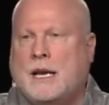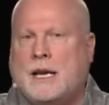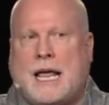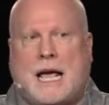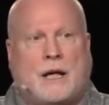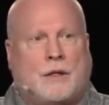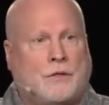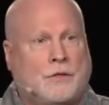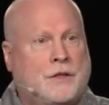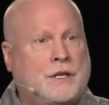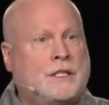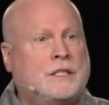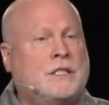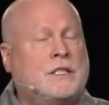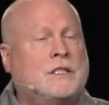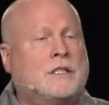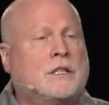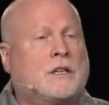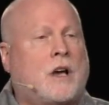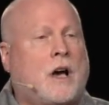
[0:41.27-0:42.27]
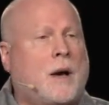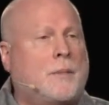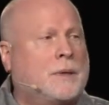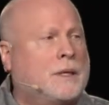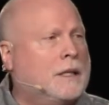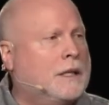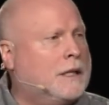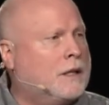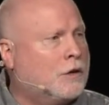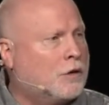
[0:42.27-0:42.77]
Now, this is a
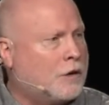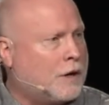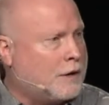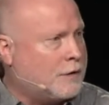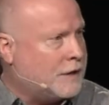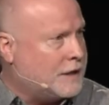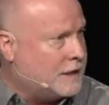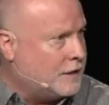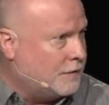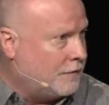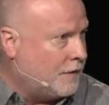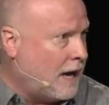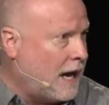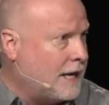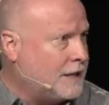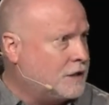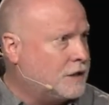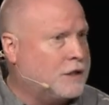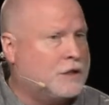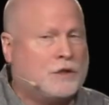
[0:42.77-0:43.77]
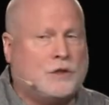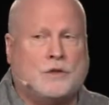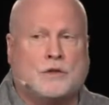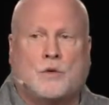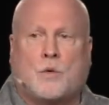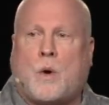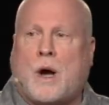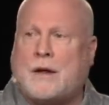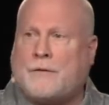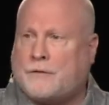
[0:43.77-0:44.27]
common literary device that's
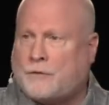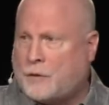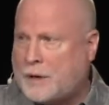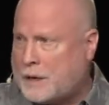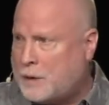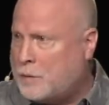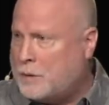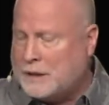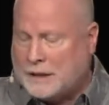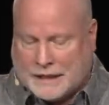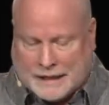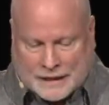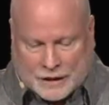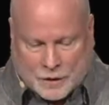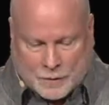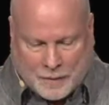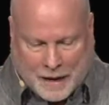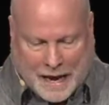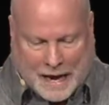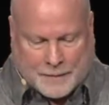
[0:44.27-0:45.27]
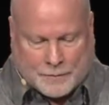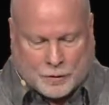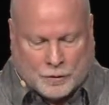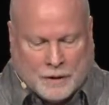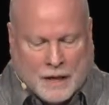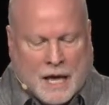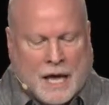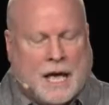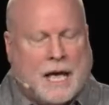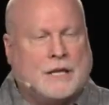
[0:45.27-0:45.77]
used quite frequently in the
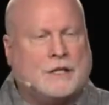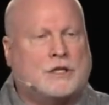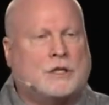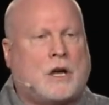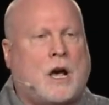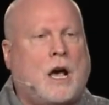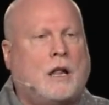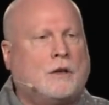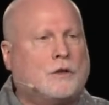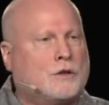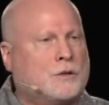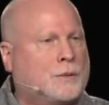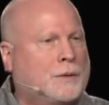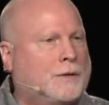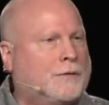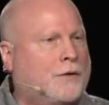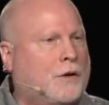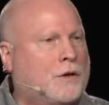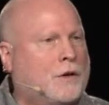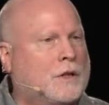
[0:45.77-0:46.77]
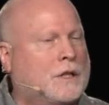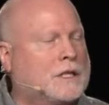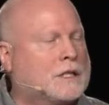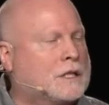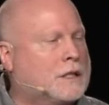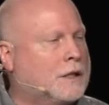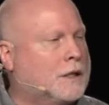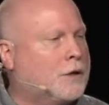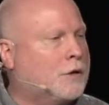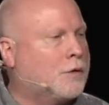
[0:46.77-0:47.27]
Bible, and scholars refer to
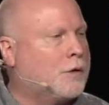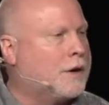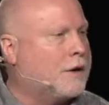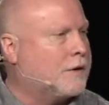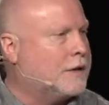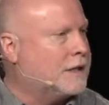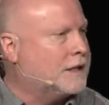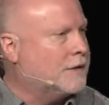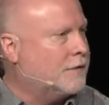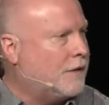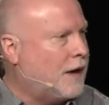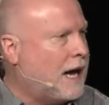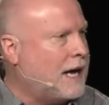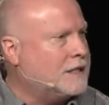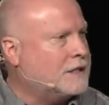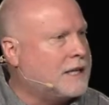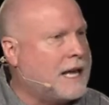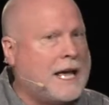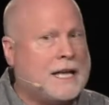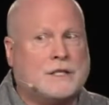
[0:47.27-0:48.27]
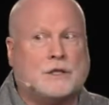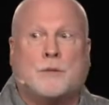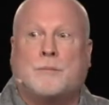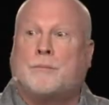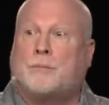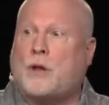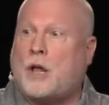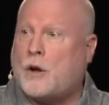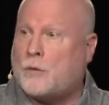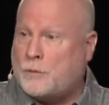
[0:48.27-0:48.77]
this literary device as
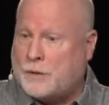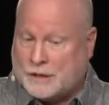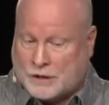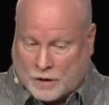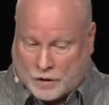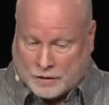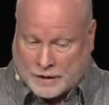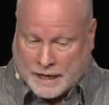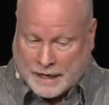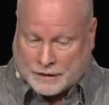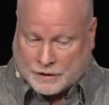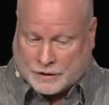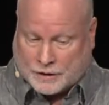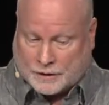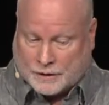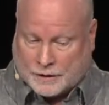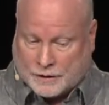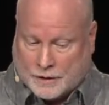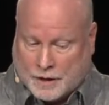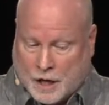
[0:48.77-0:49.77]
plot retardation.